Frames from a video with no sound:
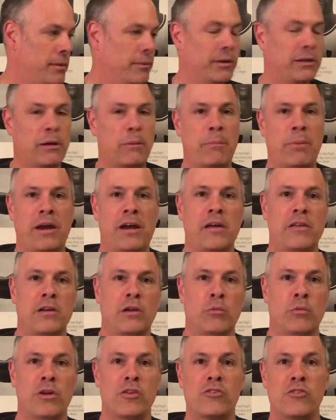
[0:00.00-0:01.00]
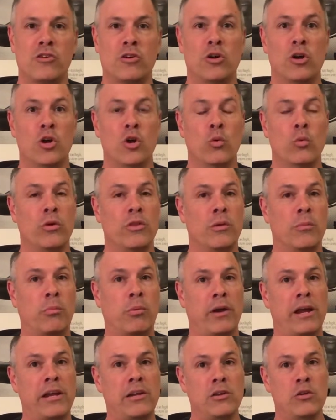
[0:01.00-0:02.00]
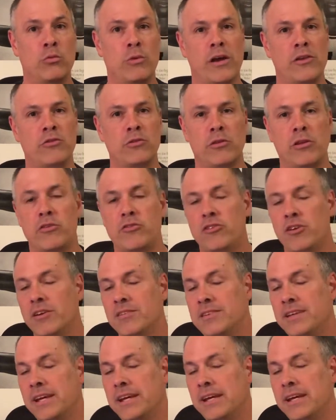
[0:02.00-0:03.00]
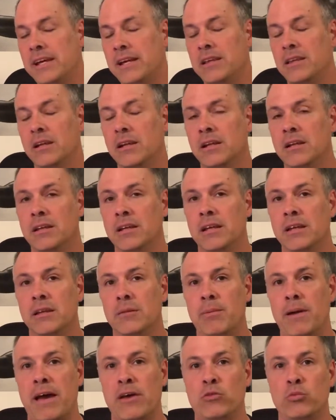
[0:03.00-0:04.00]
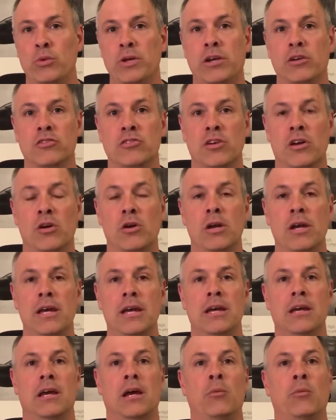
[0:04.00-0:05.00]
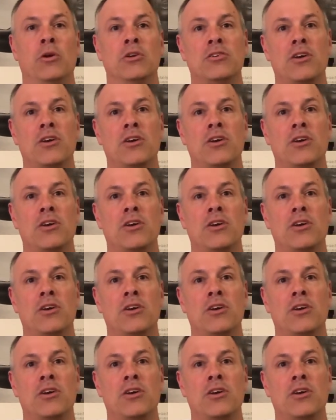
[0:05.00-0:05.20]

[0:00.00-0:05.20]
able to compare the original with a brand new retro that just hit in the past week or so. We're